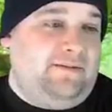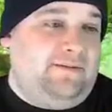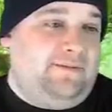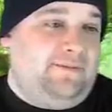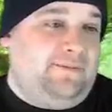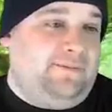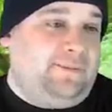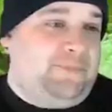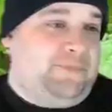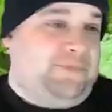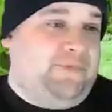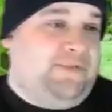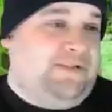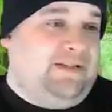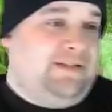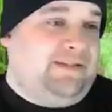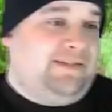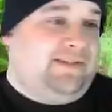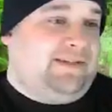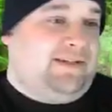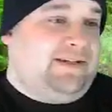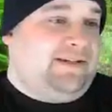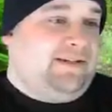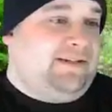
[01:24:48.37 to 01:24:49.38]
Pavilion
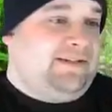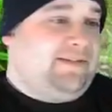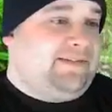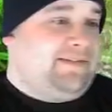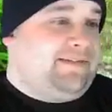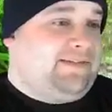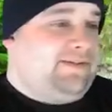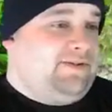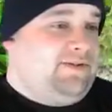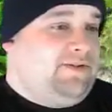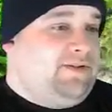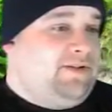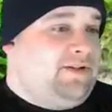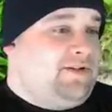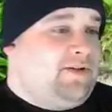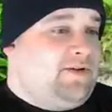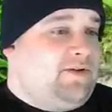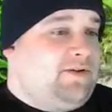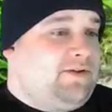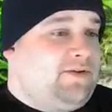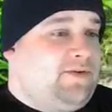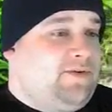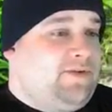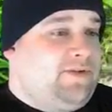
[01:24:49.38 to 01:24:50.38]
says, you going to go
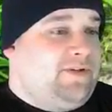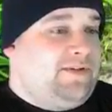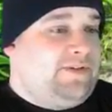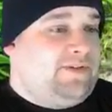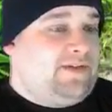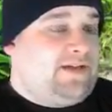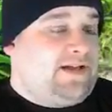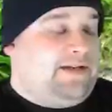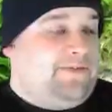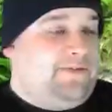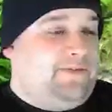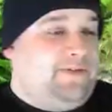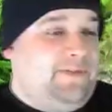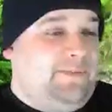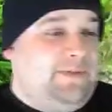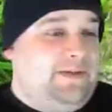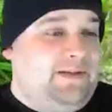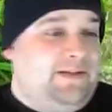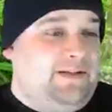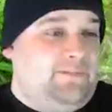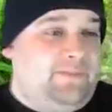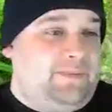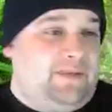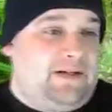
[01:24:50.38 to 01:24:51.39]
on Corey's live stream
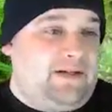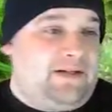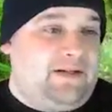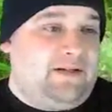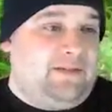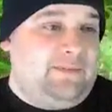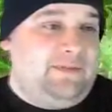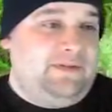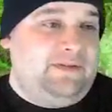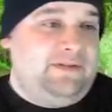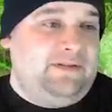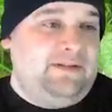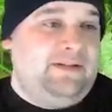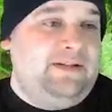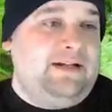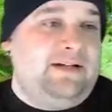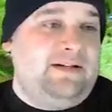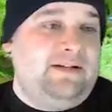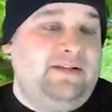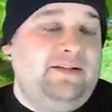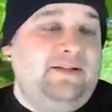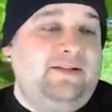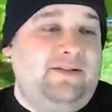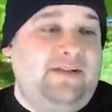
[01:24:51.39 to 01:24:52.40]
again, Bob?
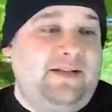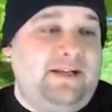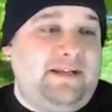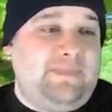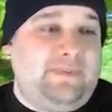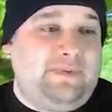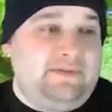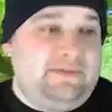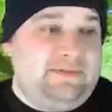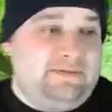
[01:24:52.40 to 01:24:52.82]
Yeah, it'll happen.